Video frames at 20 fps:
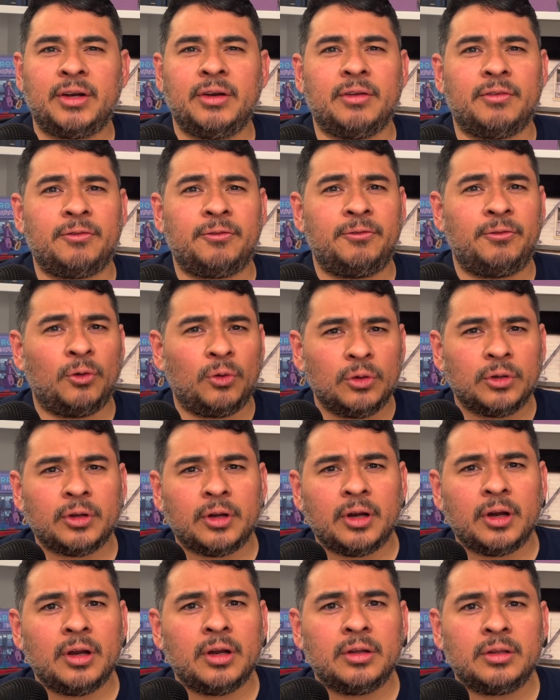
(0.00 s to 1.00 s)

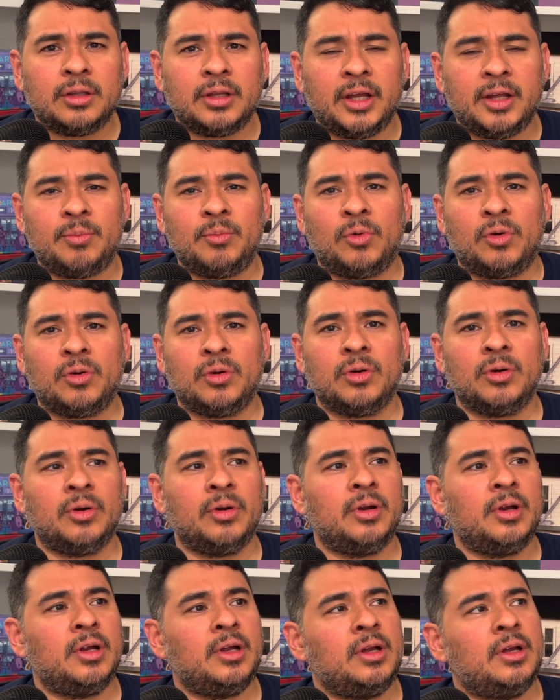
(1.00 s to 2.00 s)
fuller, like
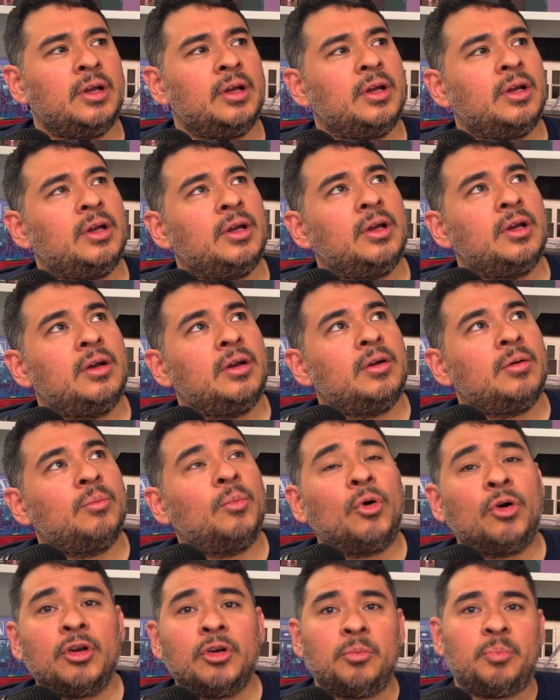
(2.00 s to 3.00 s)
more
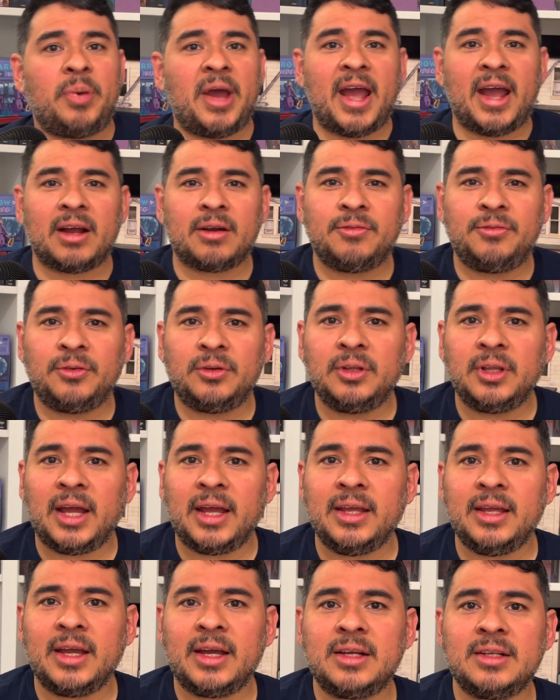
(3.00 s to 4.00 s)
impactful,
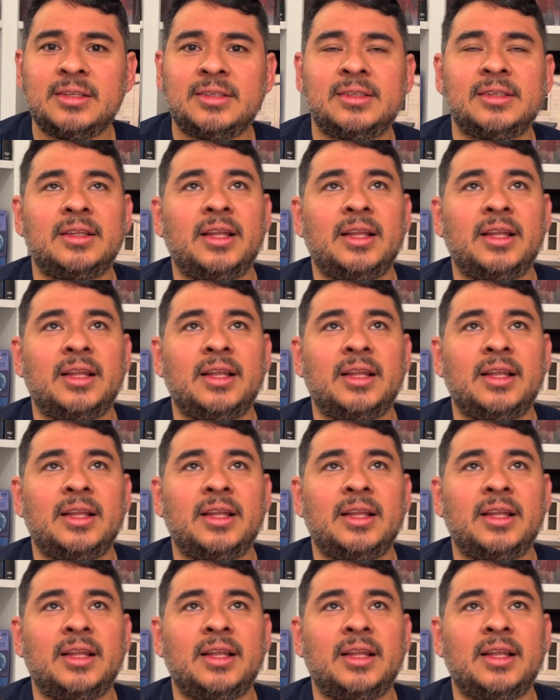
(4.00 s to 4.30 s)
I guess.